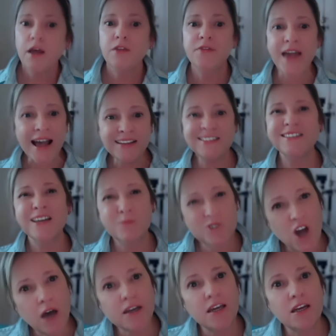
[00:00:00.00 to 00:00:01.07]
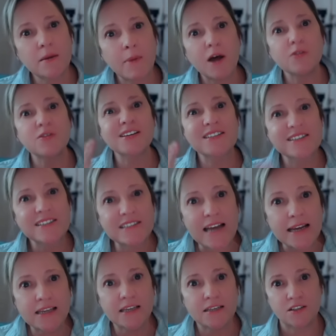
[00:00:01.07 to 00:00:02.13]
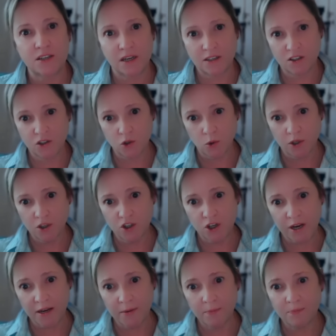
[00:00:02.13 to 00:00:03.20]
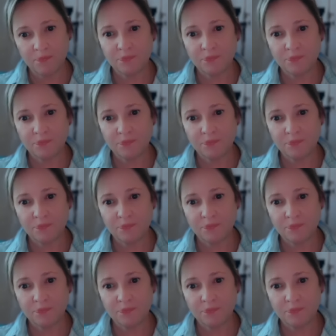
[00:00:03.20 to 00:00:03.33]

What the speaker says: that's them talking about the second extortion.